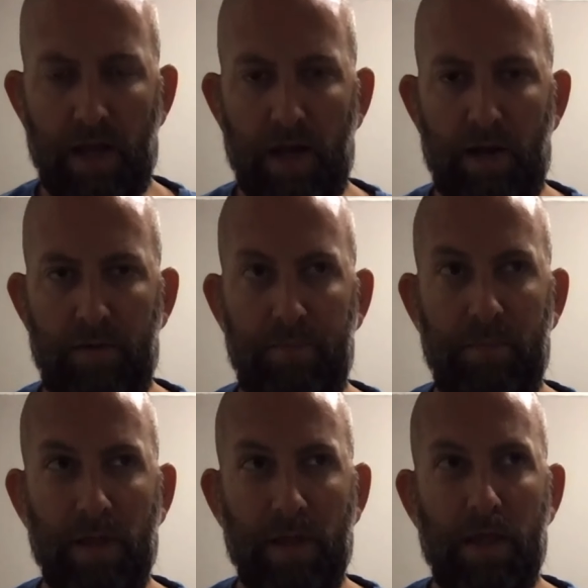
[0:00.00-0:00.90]

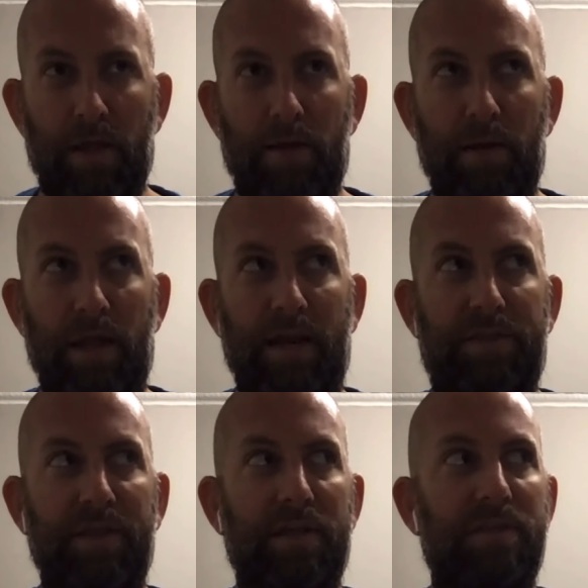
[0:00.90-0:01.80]
And I
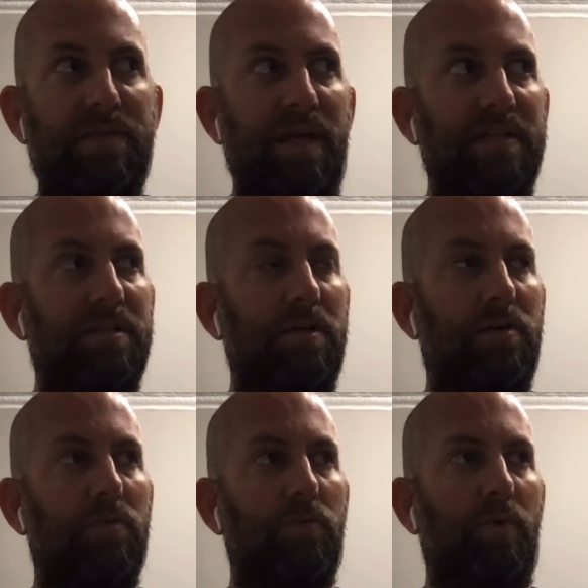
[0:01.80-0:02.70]
think that's a
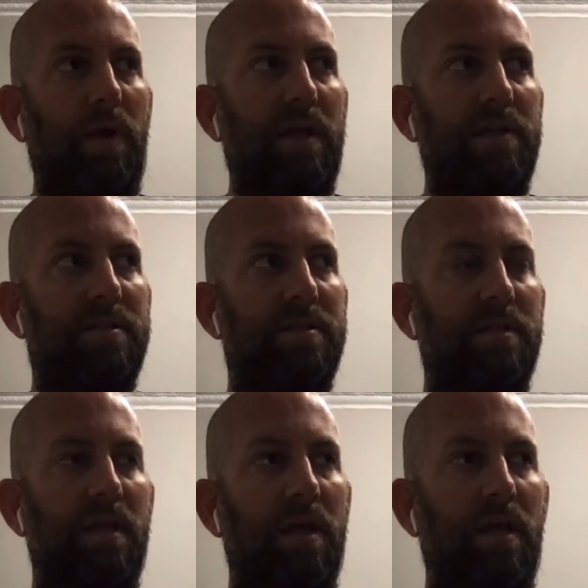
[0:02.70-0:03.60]

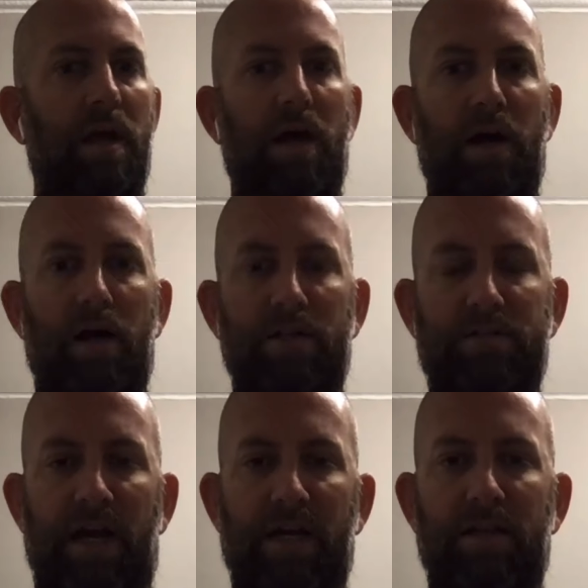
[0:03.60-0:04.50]
great
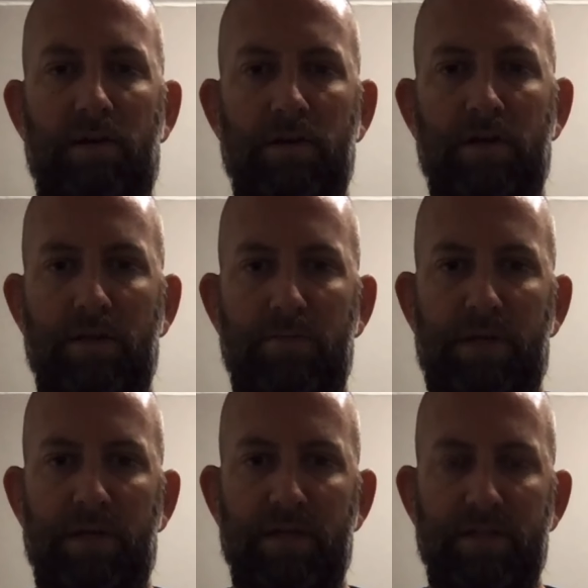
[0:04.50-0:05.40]
dialogue
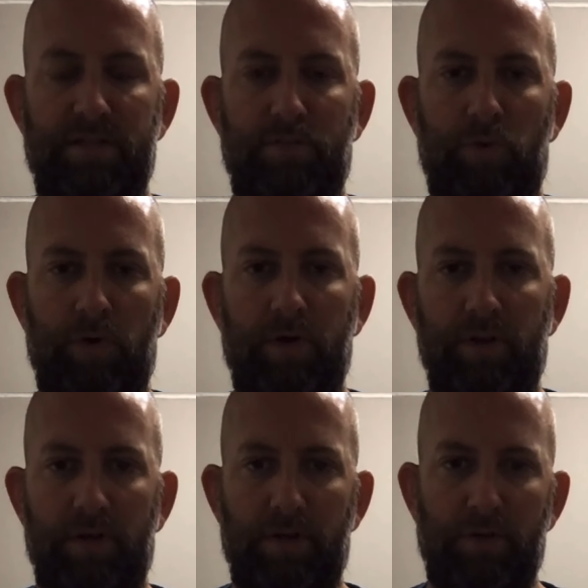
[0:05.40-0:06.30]
because,
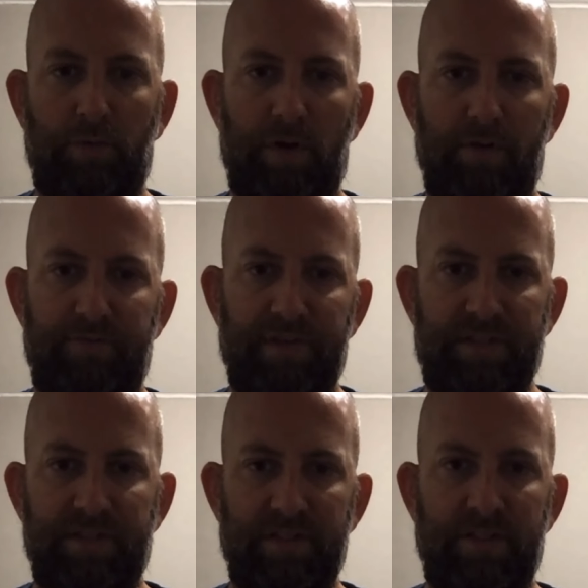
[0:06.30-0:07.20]
one, you want
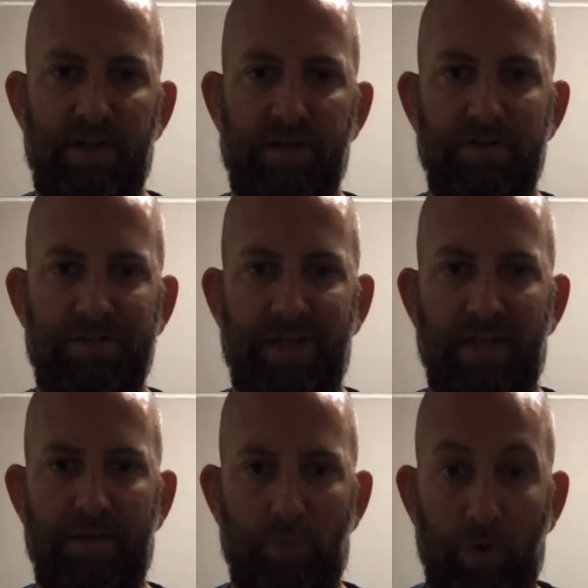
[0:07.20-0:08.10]
VCs that
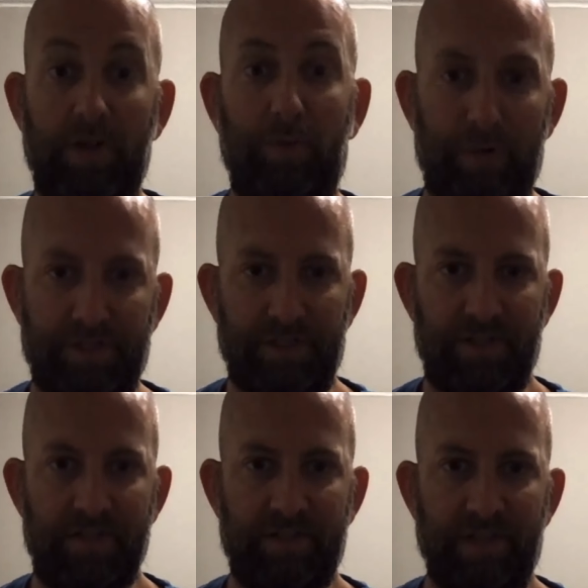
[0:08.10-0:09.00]
understand what your widget
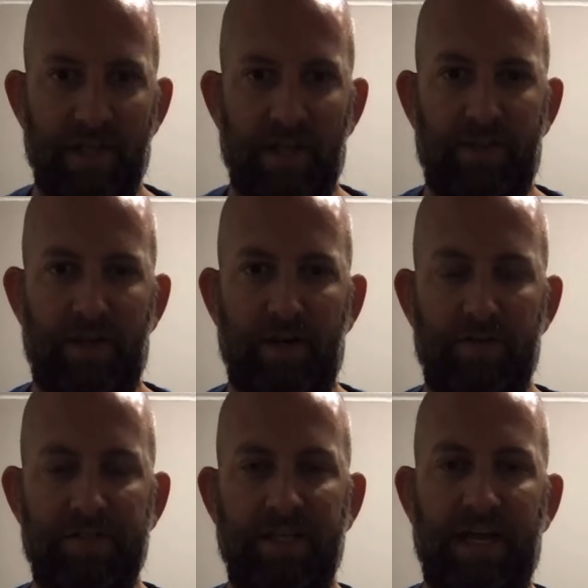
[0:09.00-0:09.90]
is, that
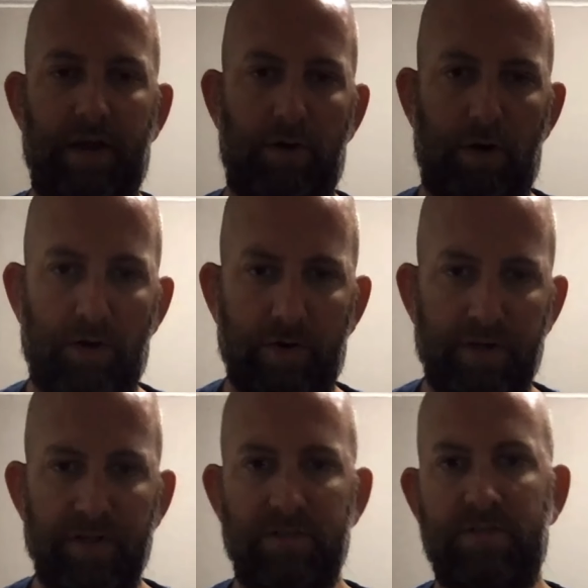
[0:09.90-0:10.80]
understand how
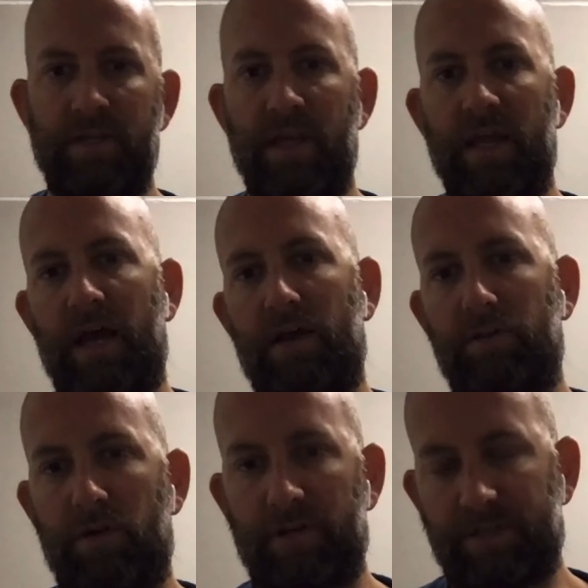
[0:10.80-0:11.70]
hard it is, how
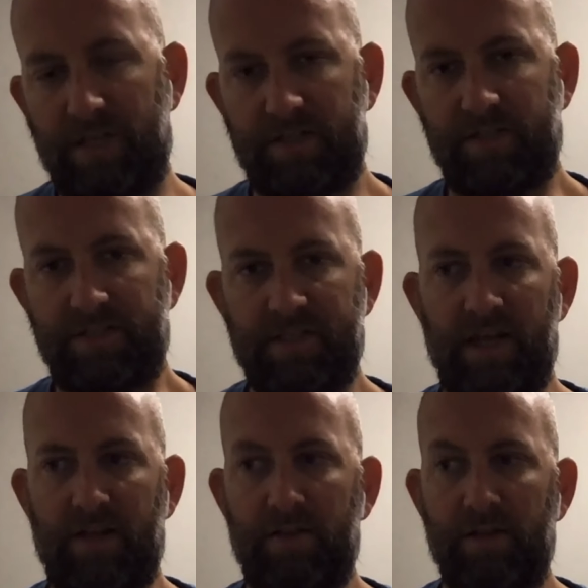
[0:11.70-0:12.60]
long it takes to
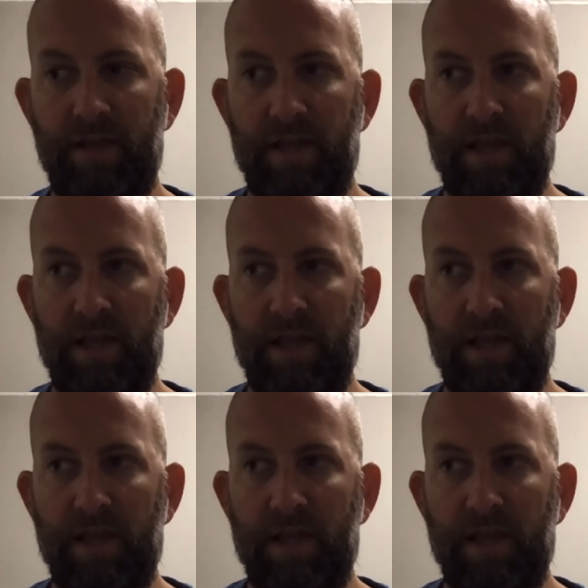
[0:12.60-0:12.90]
sell,